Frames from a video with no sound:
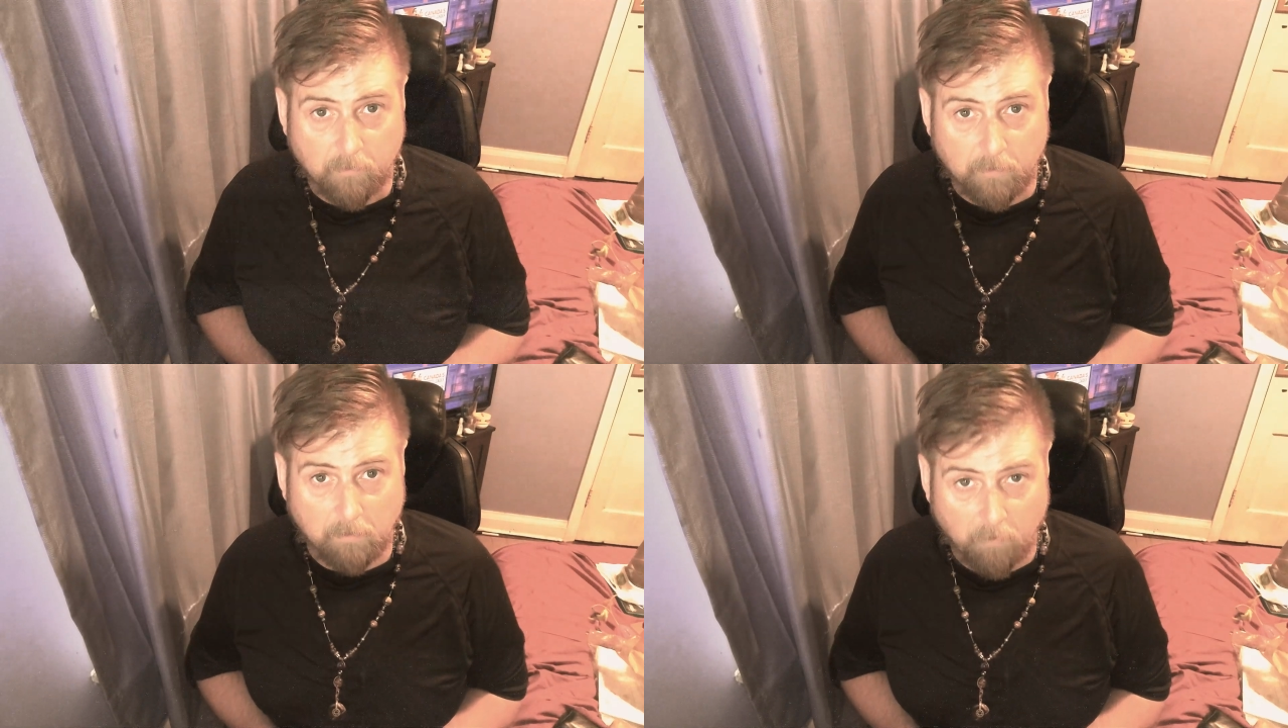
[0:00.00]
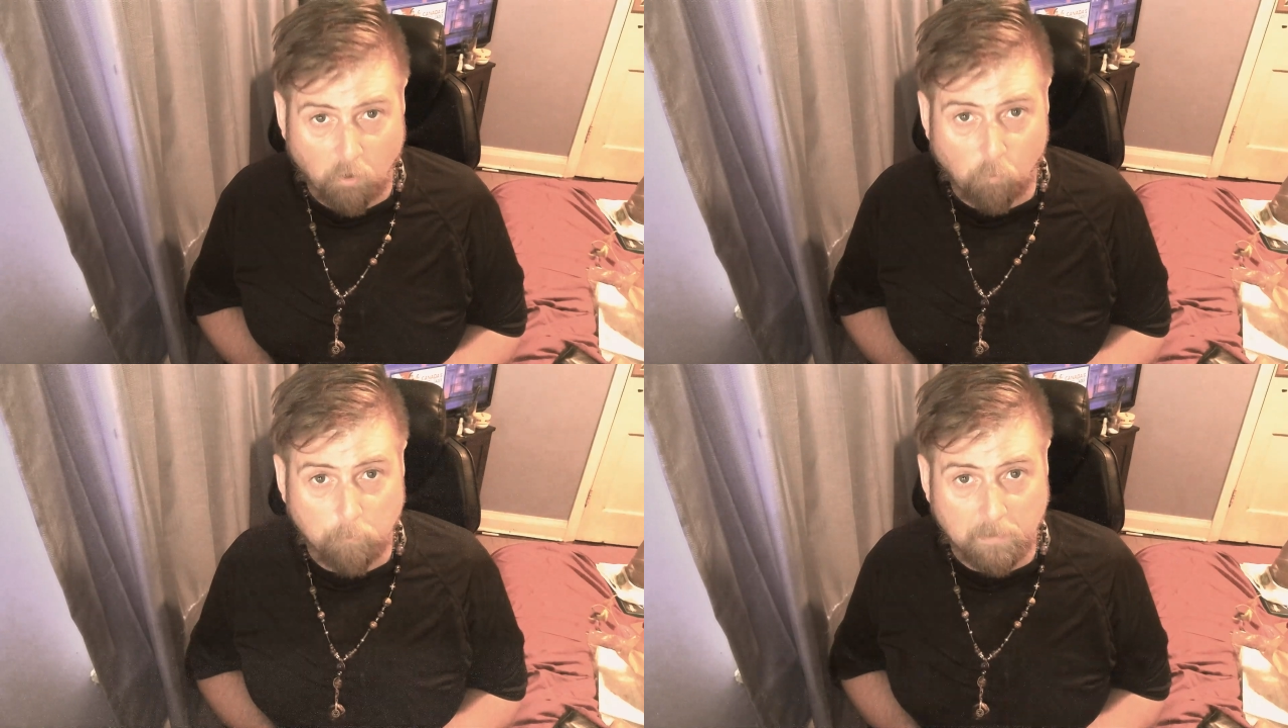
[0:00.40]
that have
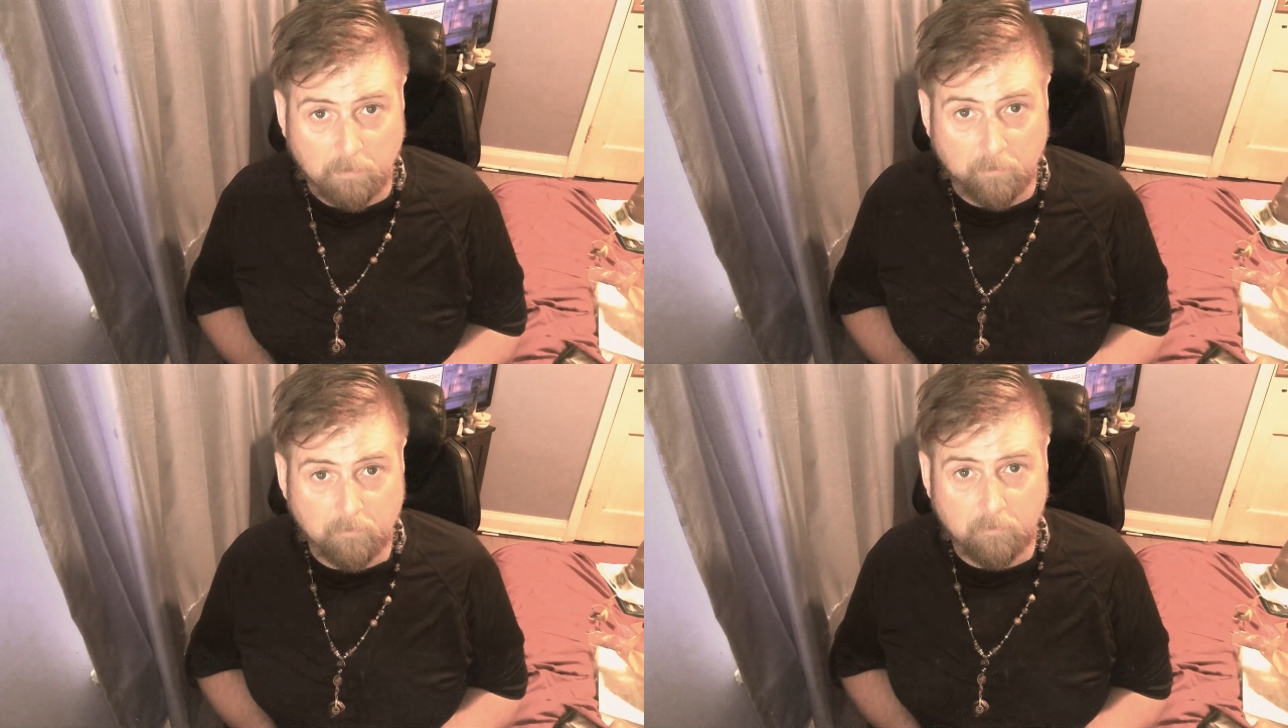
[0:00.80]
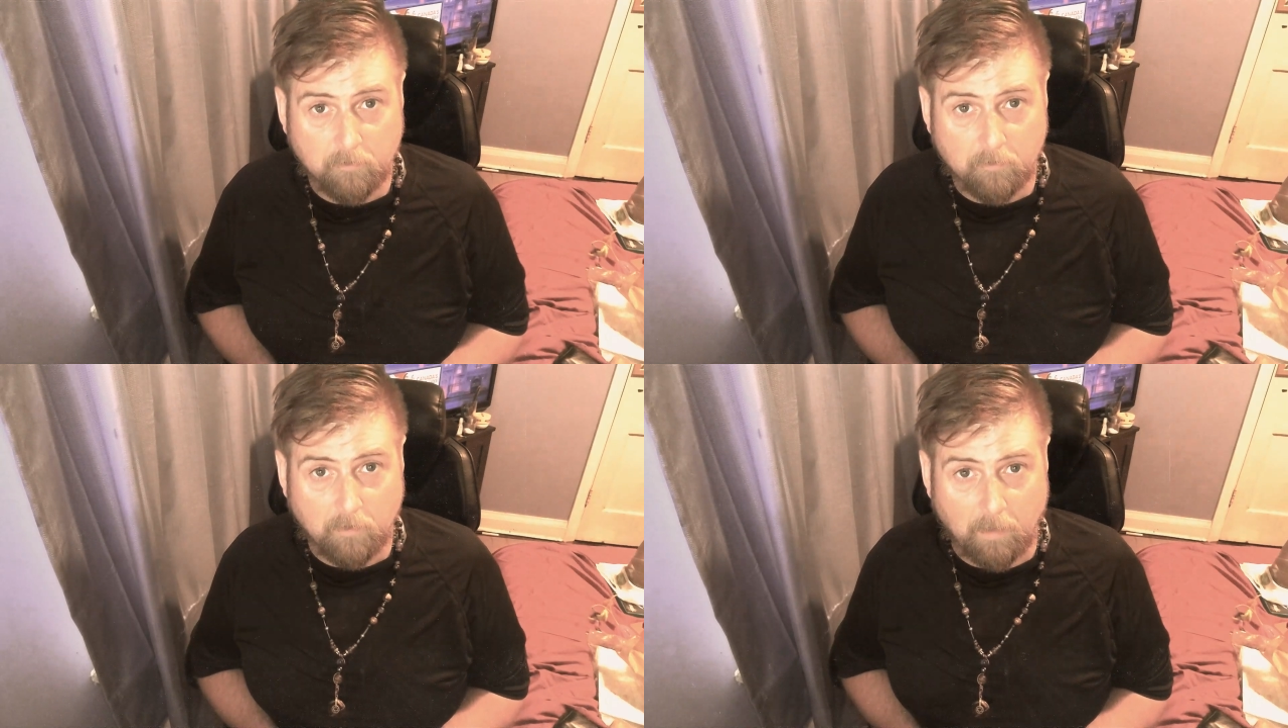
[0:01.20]
helped me
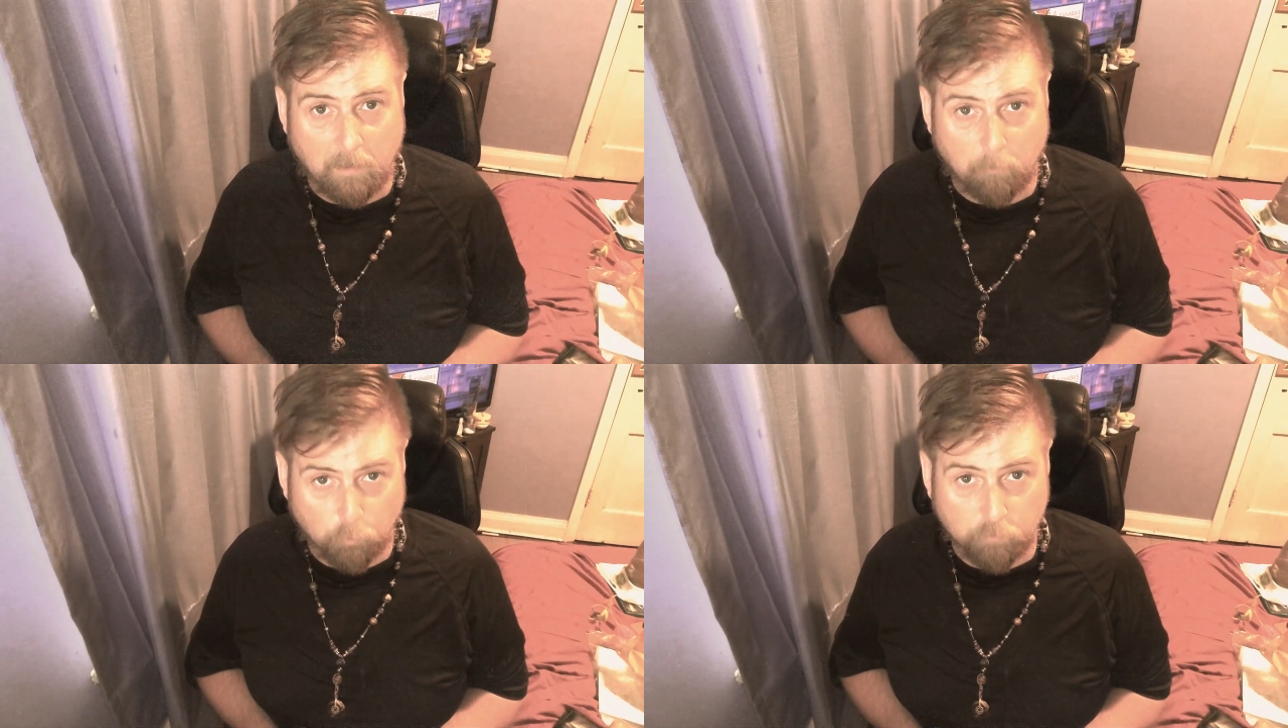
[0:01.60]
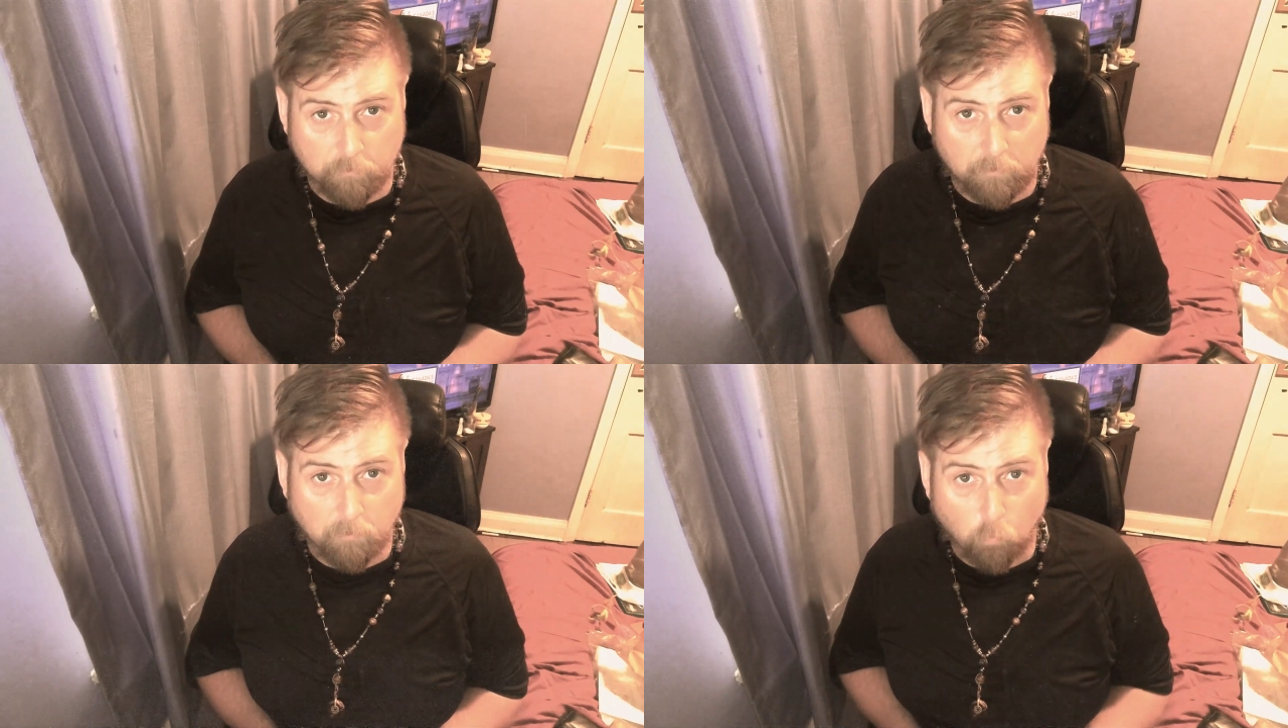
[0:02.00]
and have proven.